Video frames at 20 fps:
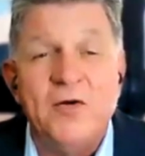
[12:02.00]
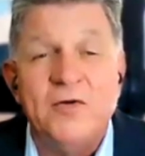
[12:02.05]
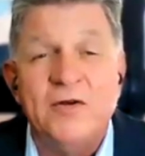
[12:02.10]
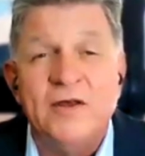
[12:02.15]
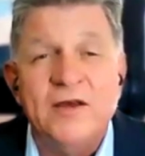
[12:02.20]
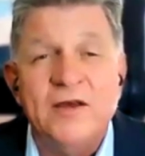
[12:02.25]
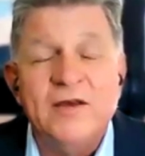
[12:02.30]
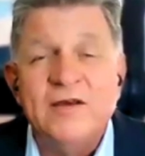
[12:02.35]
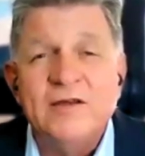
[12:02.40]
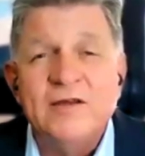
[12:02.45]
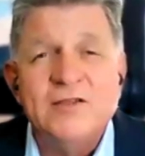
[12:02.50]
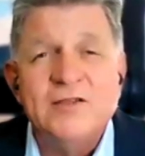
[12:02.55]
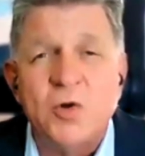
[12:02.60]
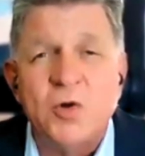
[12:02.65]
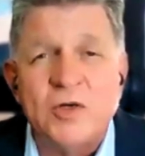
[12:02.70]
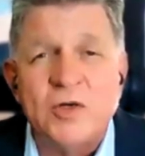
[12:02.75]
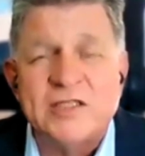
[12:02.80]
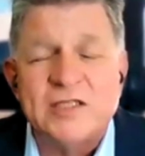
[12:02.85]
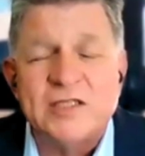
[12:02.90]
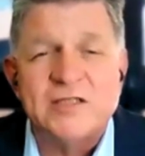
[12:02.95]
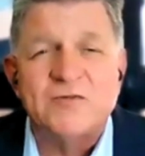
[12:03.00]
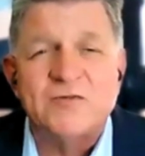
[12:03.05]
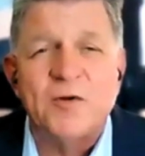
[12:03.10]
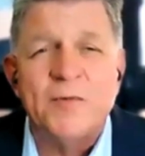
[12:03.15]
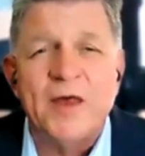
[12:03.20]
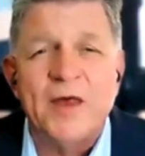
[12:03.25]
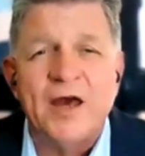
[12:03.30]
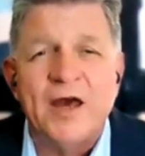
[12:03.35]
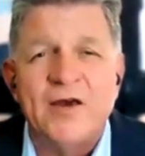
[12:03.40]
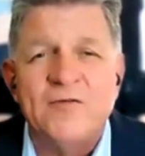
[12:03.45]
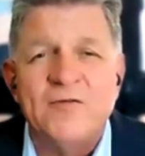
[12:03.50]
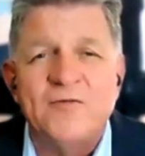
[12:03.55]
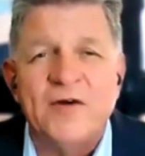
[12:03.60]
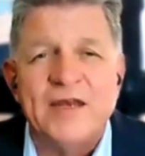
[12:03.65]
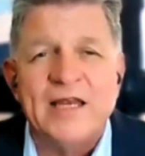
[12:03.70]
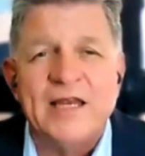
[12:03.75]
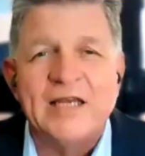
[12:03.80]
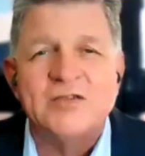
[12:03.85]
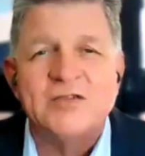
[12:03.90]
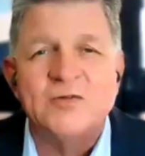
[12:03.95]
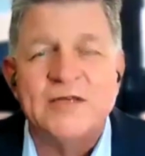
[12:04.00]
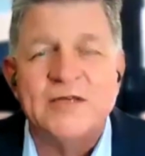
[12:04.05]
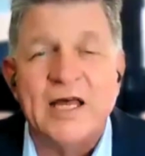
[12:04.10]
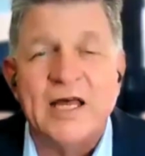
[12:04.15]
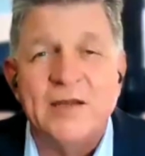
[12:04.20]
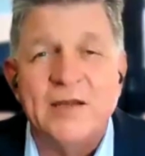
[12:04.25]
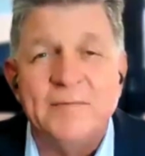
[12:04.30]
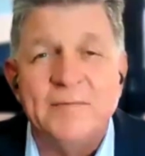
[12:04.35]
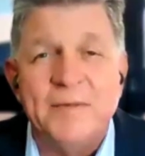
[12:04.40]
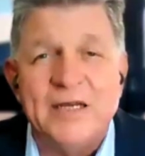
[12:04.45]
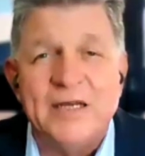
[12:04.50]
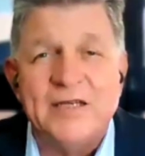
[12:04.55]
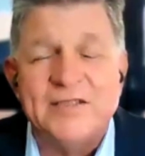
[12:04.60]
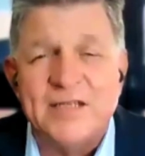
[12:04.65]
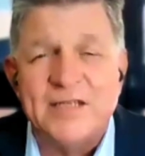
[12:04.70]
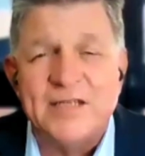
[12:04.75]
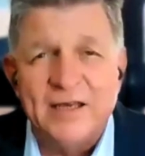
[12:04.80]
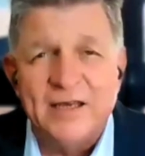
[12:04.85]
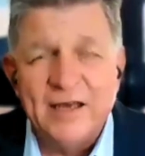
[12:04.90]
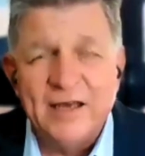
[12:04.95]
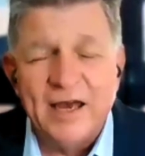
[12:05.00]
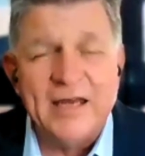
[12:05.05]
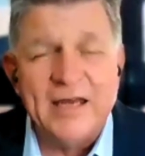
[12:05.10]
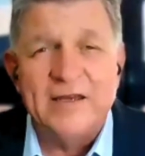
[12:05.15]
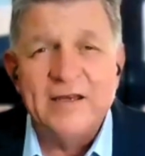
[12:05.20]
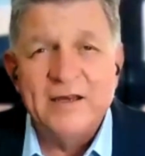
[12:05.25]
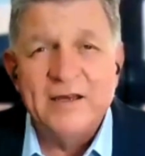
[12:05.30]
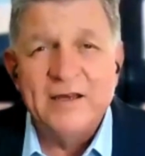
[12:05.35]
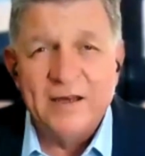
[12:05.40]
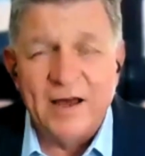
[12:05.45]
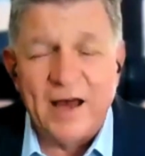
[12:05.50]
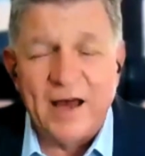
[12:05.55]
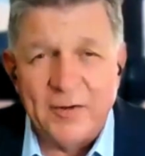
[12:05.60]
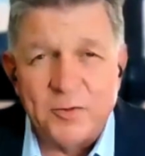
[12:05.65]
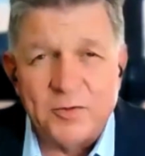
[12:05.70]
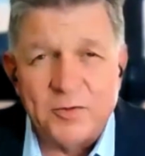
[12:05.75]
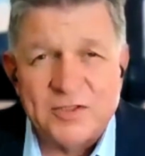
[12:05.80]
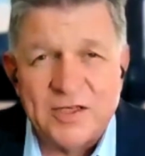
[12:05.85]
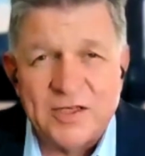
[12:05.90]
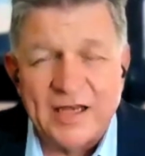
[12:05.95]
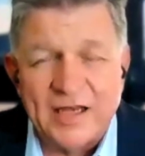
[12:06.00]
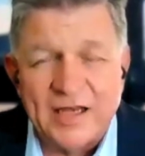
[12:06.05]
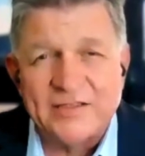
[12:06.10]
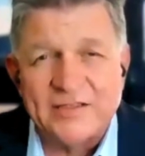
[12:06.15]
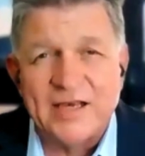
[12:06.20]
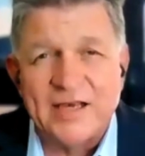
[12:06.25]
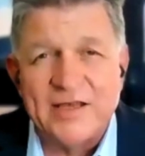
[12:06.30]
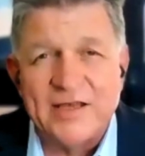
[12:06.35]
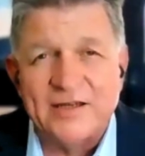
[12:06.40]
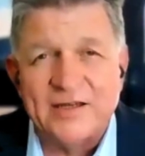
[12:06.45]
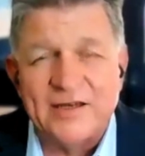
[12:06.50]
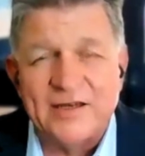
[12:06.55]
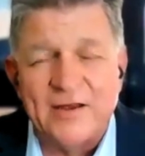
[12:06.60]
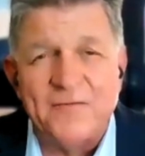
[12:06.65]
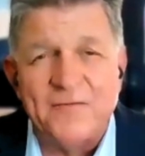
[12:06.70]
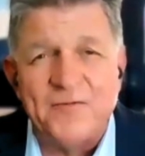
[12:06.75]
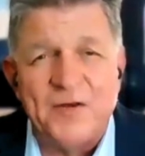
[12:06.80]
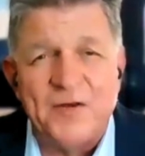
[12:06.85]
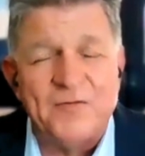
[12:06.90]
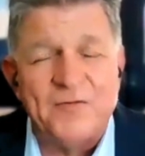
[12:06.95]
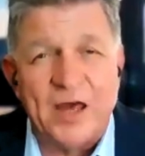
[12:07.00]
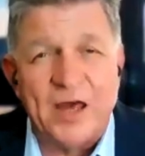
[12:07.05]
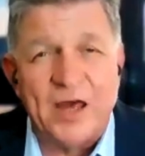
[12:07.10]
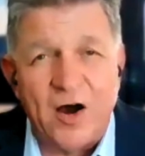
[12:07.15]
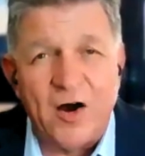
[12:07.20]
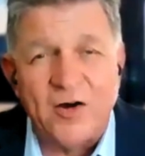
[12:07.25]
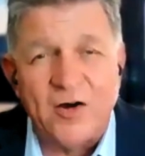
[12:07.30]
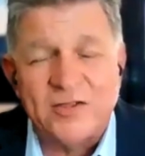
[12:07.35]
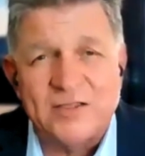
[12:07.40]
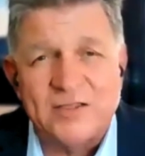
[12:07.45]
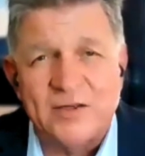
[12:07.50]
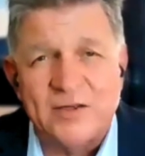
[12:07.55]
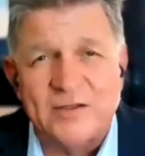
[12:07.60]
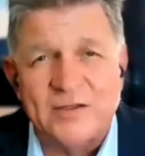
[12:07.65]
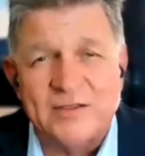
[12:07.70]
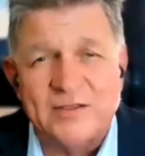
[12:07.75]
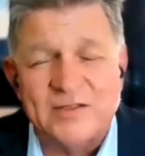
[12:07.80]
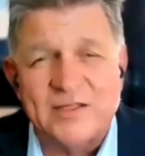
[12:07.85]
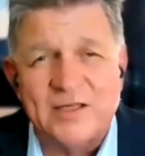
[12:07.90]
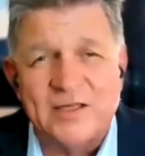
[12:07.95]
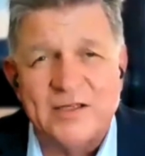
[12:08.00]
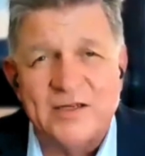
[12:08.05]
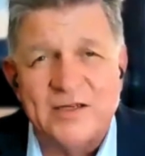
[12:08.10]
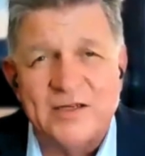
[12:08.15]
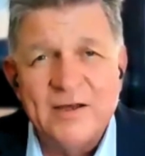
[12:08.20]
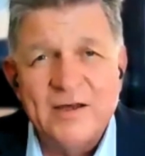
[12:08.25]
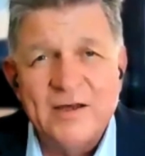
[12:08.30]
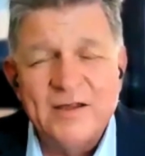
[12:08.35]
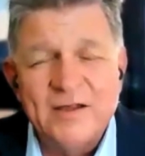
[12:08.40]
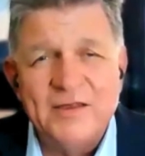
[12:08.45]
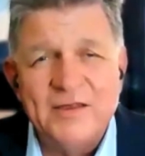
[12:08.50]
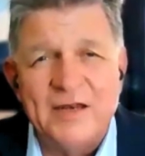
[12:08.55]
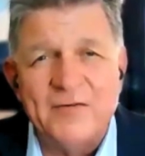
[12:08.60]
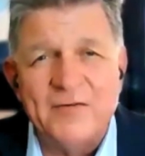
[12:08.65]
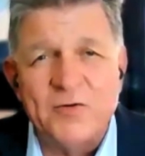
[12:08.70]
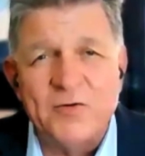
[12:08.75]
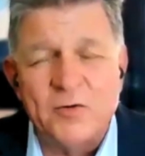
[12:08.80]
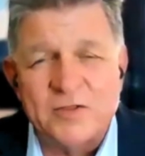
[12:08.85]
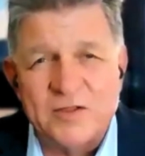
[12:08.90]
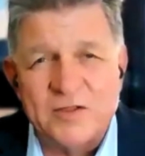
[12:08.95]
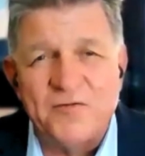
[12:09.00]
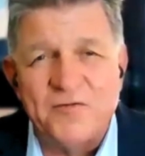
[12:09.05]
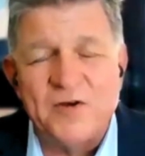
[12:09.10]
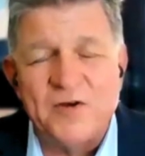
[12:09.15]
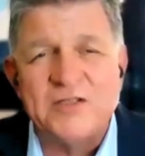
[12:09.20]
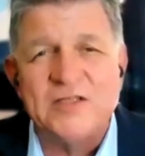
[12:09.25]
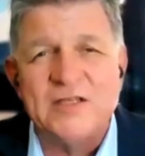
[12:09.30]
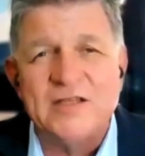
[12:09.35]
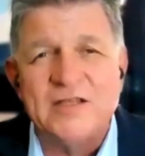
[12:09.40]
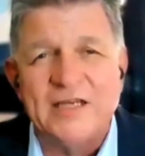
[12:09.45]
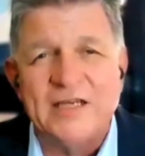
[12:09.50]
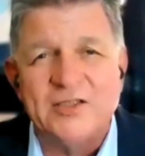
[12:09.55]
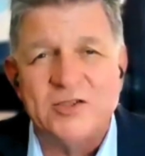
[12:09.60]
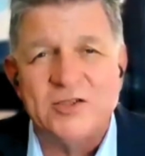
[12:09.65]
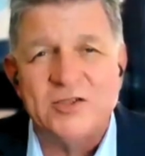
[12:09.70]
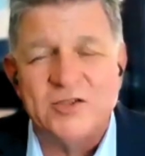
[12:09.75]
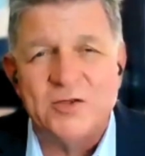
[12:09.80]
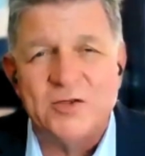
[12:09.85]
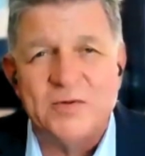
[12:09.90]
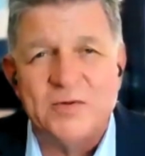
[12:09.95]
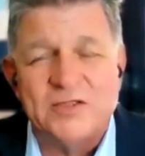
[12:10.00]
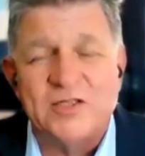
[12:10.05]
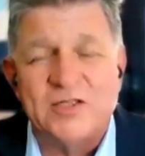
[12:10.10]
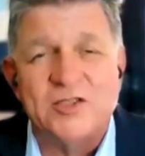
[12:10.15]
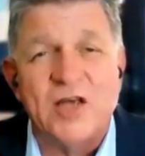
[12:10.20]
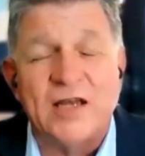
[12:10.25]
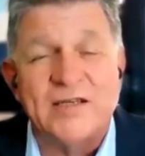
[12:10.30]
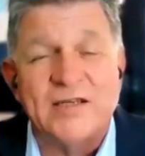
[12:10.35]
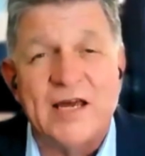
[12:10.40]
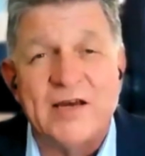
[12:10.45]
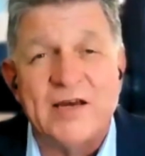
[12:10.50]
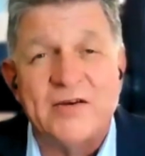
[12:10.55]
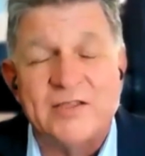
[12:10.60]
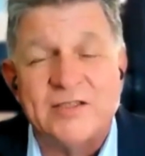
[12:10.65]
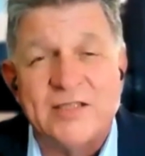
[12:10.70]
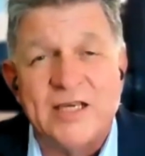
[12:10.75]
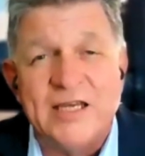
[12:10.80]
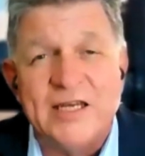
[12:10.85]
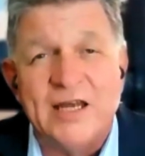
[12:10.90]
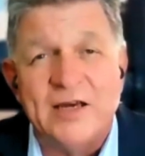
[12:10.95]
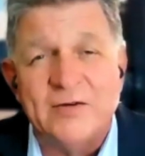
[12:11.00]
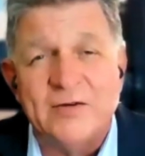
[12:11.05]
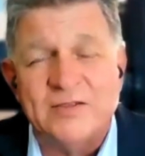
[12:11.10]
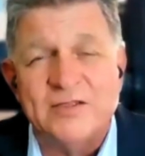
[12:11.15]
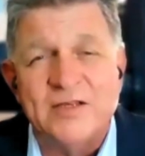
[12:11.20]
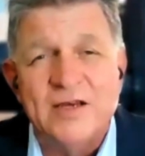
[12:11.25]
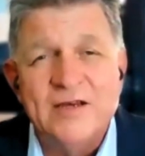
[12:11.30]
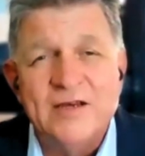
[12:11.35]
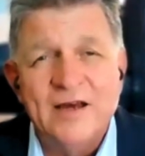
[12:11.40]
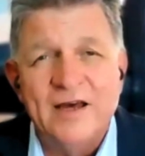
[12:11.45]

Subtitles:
own choices, from their own financial gullibility. And I'd also like to say that if they are so concerned, then of course the first thing they should do is to shut down casinos.